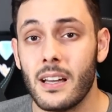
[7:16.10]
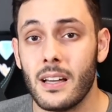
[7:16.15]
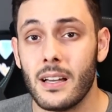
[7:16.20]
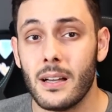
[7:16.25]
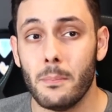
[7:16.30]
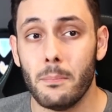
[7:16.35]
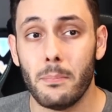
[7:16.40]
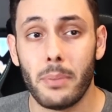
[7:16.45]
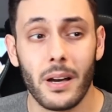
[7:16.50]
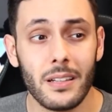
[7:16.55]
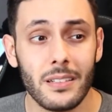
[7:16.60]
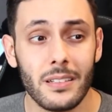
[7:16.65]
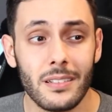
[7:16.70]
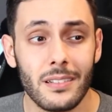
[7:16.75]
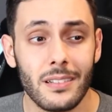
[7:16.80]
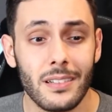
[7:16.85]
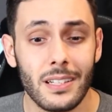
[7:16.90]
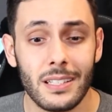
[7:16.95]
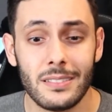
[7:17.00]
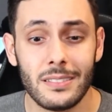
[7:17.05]
But
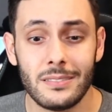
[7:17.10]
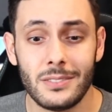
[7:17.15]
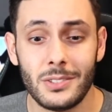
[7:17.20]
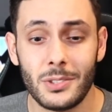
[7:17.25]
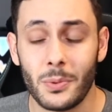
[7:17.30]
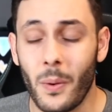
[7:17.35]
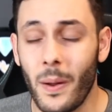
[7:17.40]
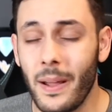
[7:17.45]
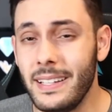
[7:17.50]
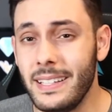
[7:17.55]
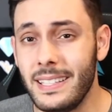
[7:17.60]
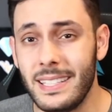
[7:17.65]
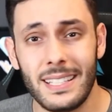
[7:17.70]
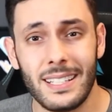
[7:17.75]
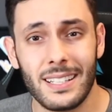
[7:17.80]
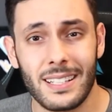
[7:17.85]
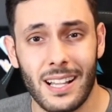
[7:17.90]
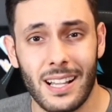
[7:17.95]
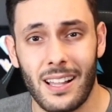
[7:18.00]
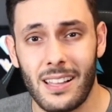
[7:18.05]
do I need a
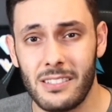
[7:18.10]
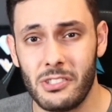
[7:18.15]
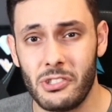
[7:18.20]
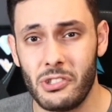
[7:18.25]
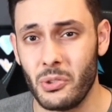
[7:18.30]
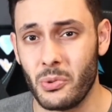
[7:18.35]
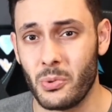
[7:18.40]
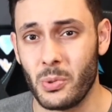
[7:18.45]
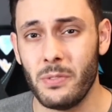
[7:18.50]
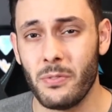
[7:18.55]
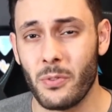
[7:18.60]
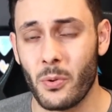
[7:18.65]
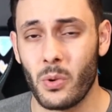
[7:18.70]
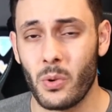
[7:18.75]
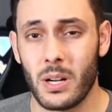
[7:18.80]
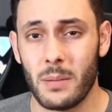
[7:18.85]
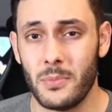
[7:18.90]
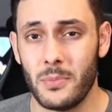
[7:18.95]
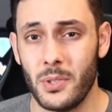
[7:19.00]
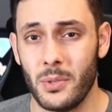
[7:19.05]
college degree for what I'm
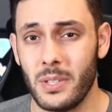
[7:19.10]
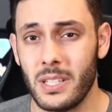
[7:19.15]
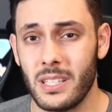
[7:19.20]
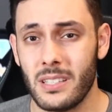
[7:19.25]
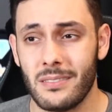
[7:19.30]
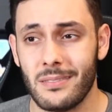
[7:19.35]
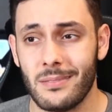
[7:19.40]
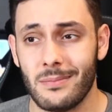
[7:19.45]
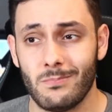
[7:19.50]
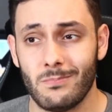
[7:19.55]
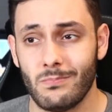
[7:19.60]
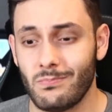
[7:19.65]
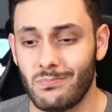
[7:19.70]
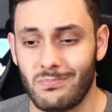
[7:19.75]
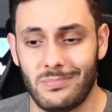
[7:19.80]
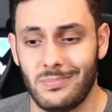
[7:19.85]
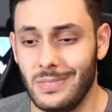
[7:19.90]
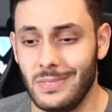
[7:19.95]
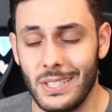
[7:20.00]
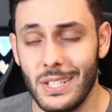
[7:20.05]
doing?
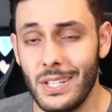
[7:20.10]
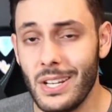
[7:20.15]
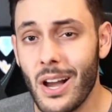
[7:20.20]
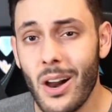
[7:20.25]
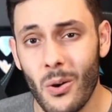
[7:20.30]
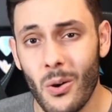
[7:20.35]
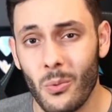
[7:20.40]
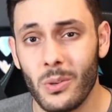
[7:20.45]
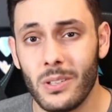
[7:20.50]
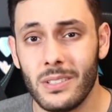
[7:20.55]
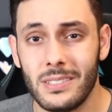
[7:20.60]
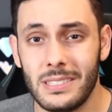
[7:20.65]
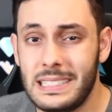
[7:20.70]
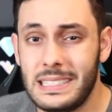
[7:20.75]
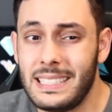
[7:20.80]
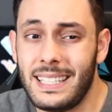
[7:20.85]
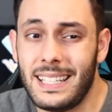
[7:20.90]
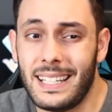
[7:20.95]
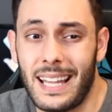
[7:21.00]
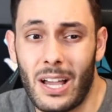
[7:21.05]
No. Did
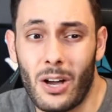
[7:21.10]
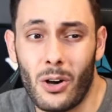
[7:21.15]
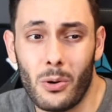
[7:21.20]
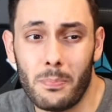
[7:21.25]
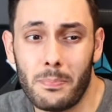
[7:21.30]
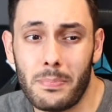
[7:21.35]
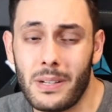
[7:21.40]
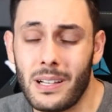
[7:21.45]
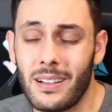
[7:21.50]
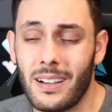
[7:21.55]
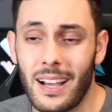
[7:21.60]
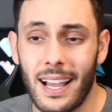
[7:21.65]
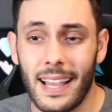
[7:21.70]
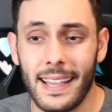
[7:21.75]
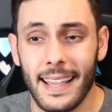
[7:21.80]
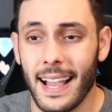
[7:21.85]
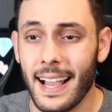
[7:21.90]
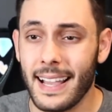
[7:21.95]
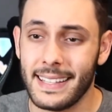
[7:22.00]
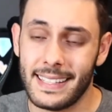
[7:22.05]
it help?
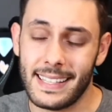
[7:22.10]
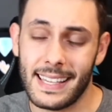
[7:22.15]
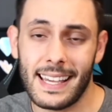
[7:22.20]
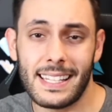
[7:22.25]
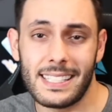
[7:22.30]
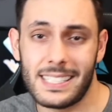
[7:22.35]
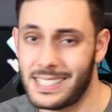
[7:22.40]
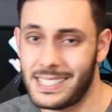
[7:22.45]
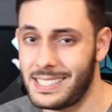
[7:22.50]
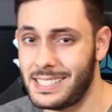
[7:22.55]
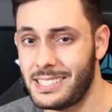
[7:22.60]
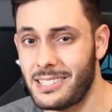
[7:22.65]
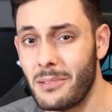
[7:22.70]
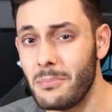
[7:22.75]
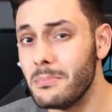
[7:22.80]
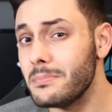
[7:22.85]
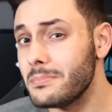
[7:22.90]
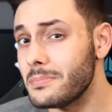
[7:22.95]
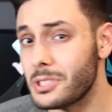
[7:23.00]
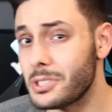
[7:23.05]
I guess some
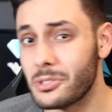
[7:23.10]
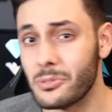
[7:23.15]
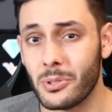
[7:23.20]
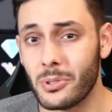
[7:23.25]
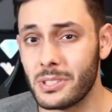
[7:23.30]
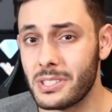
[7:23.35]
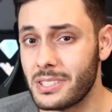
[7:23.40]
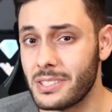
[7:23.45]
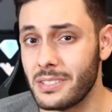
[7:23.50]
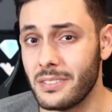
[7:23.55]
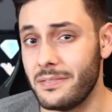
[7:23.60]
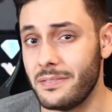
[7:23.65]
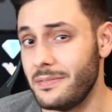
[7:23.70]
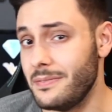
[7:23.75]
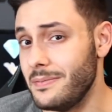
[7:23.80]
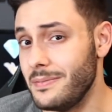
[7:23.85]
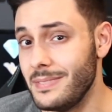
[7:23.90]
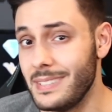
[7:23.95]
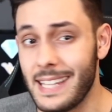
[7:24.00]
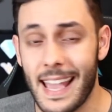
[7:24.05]
sorts of
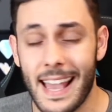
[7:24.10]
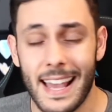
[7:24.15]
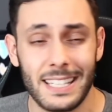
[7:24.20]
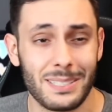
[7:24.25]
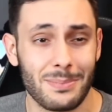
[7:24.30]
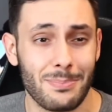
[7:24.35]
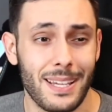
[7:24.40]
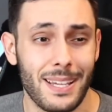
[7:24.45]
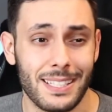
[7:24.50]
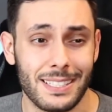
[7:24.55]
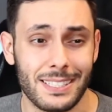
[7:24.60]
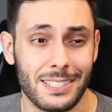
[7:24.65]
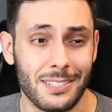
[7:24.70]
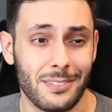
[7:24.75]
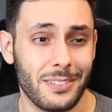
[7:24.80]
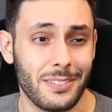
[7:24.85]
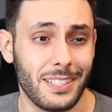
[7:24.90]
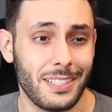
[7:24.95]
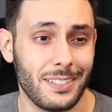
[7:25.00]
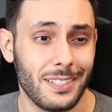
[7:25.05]
the aspects of it.
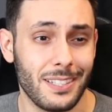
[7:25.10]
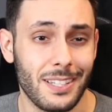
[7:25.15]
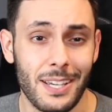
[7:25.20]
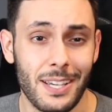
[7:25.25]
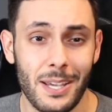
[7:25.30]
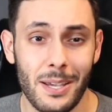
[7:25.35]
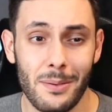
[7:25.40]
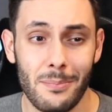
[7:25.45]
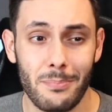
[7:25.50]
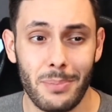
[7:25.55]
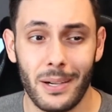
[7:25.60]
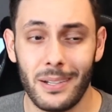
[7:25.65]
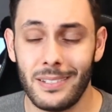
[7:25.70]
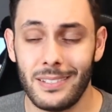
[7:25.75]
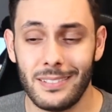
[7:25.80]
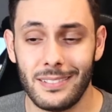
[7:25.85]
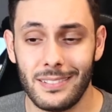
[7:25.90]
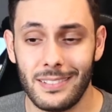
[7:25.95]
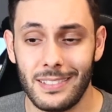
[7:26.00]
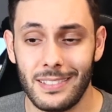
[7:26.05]
But
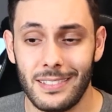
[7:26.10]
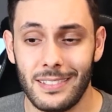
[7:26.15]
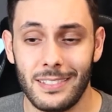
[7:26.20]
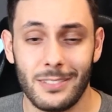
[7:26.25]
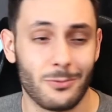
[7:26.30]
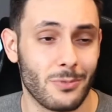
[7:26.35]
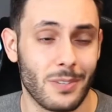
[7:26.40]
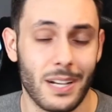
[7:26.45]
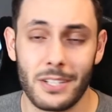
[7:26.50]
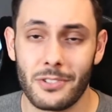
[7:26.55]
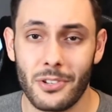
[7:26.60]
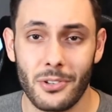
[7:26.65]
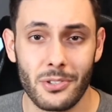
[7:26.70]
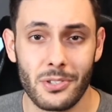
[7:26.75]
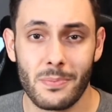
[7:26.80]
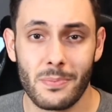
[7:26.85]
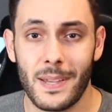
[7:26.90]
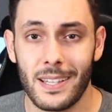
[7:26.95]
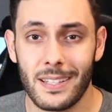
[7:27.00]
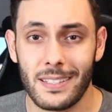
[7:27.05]
in
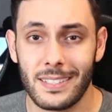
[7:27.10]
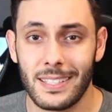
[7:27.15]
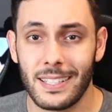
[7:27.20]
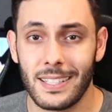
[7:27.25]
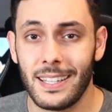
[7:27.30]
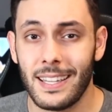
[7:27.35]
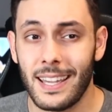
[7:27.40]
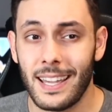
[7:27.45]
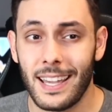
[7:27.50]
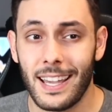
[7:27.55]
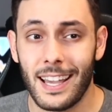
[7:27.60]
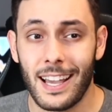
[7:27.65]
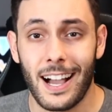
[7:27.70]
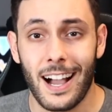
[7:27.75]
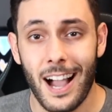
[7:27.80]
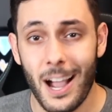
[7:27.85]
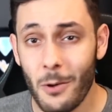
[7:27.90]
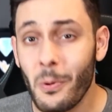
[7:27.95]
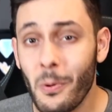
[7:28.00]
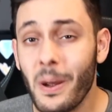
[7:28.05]
retrospect, I
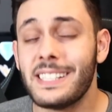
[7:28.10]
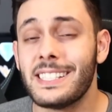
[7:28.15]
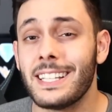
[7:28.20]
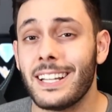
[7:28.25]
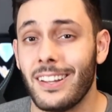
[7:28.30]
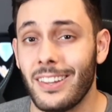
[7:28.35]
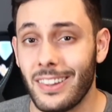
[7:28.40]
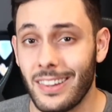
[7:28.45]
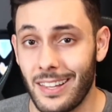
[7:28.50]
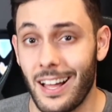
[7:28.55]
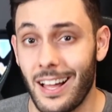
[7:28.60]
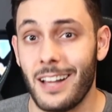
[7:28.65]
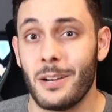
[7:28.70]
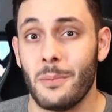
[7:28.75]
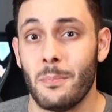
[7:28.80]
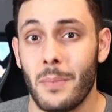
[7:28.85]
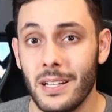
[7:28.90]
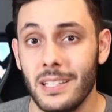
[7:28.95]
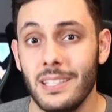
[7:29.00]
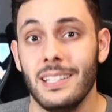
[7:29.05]
wasted a lot of
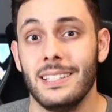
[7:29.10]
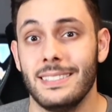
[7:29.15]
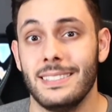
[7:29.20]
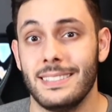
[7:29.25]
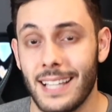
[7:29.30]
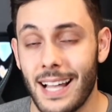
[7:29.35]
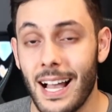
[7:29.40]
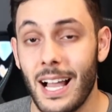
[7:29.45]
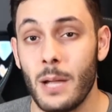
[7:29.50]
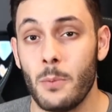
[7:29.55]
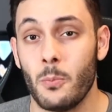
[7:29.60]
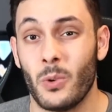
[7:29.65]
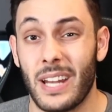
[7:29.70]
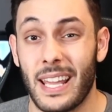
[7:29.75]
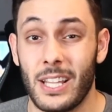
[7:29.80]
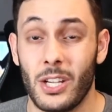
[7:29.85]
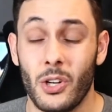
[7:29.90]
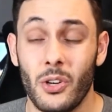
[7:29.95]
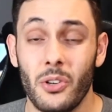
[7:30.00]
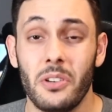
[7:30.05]
money and time when I
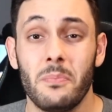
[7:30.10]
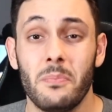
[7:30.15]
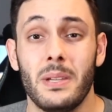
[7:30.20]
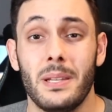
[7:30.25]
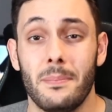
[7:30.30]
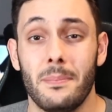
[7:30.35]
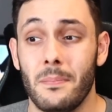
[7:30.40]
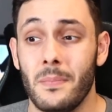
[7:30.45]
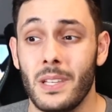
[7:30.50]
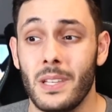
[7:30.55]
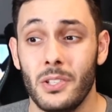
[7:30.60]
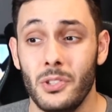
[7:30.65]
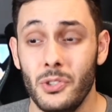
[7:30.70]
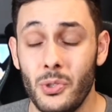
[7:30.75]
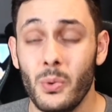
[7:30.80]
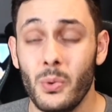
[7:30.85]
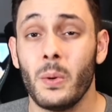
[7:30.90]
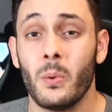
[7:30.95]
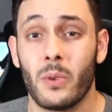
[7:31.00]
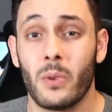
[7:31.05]
could have been doing
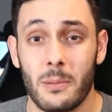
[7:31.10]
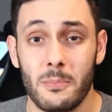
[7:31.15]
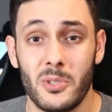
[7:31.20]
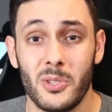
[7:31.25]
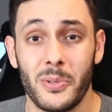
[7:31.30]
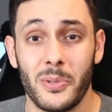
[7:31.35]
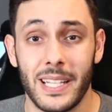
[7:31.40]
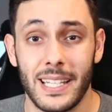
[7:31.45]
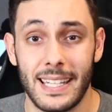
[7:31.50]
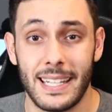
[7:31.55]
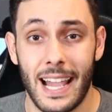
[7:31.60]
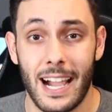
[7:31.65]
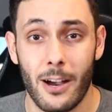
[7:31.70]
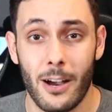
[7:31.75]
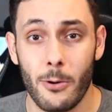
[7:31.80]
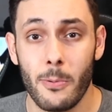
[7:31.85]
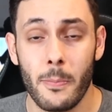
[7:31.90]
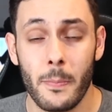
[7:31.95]
what I'm doing now